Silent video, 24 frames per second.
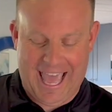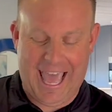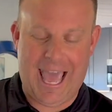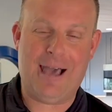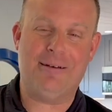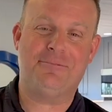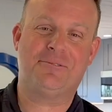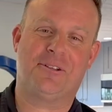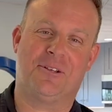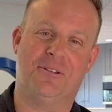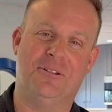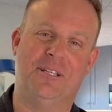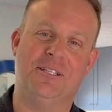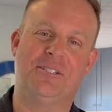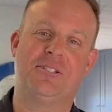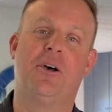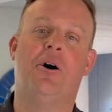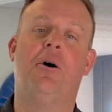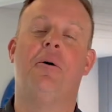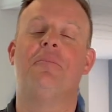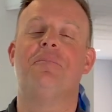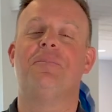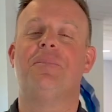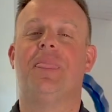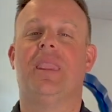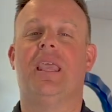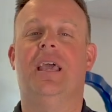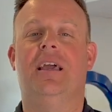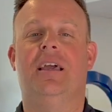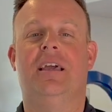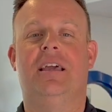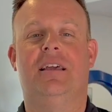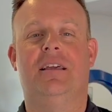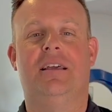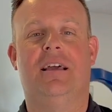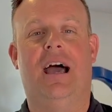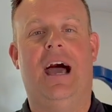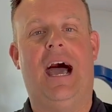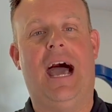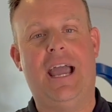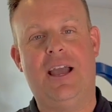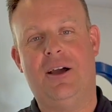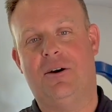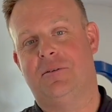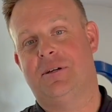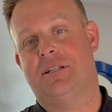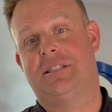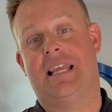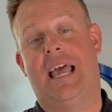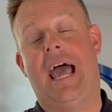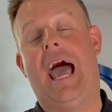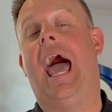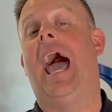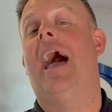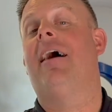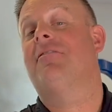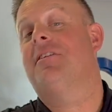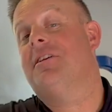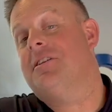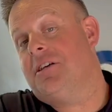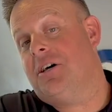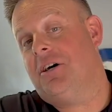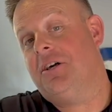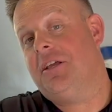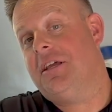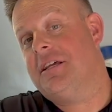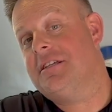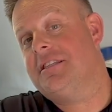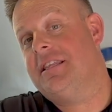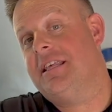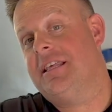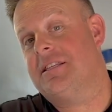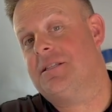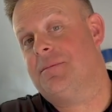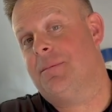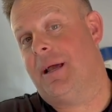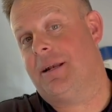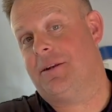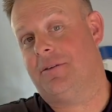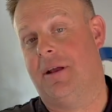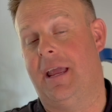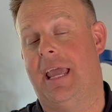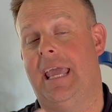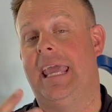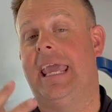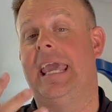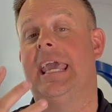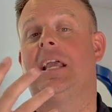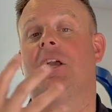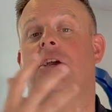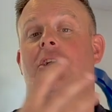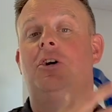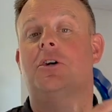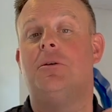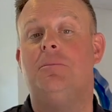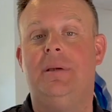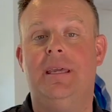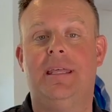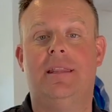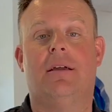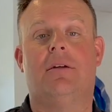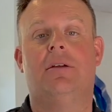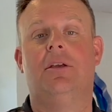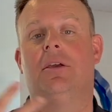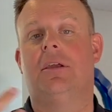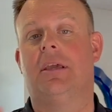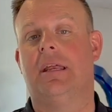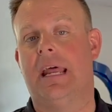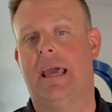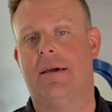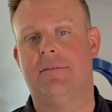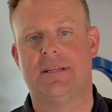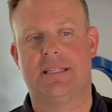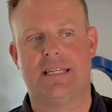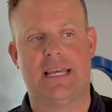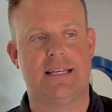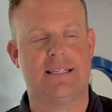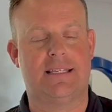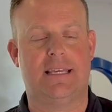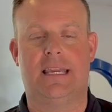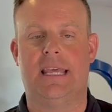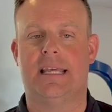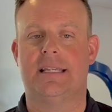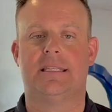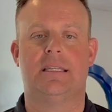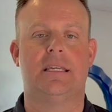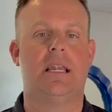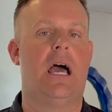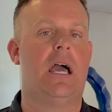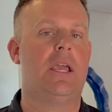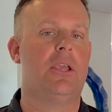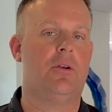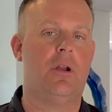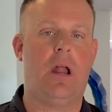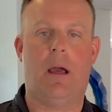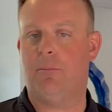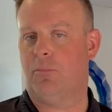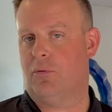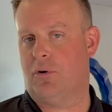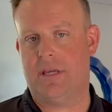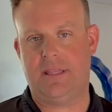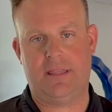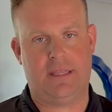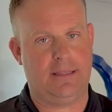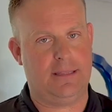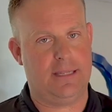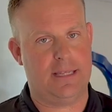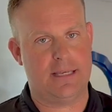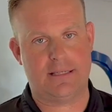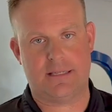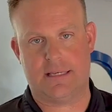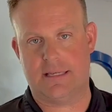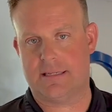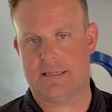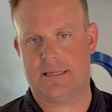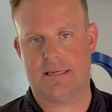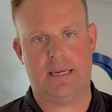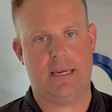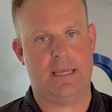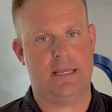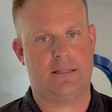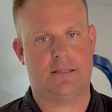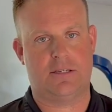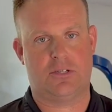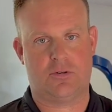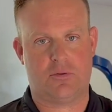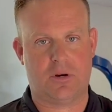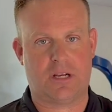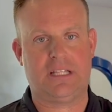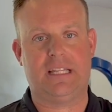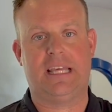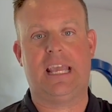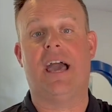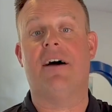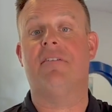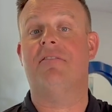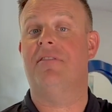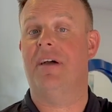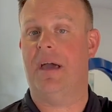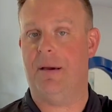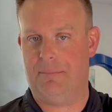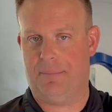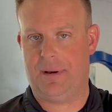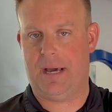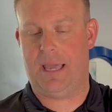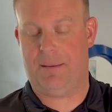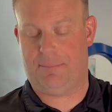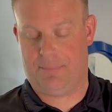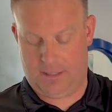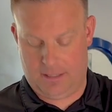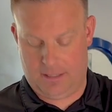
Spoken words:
Absolutely. So I always have to tell you as the inspector, hey, it could be there. You could have it tested. You're not breathing this. It's strictly a vent pipe.